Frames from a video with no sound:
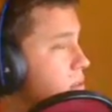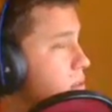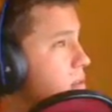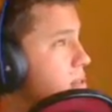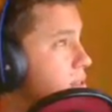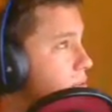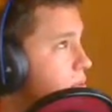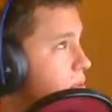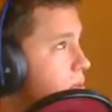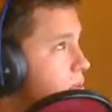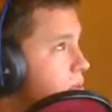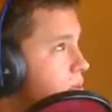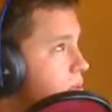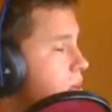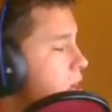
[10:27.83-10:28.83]
Is it
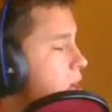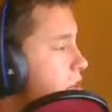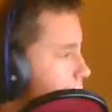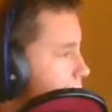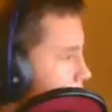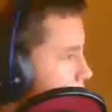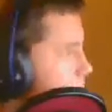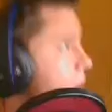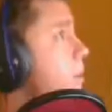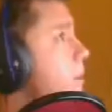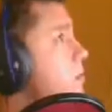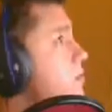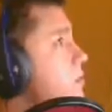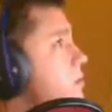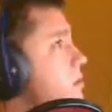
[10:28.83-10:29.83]
Bethesda? I'm gonna
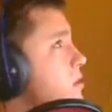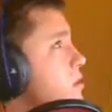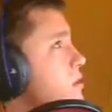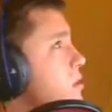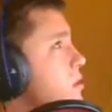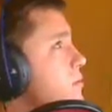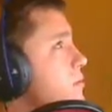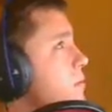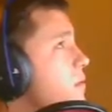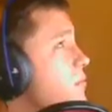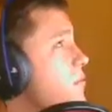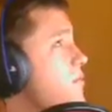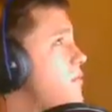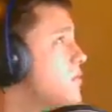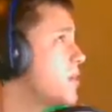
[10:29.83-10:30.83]
have to look this up. I'm
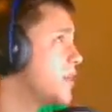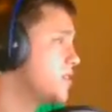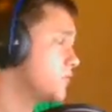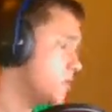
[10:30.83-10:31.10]
gonna feel like a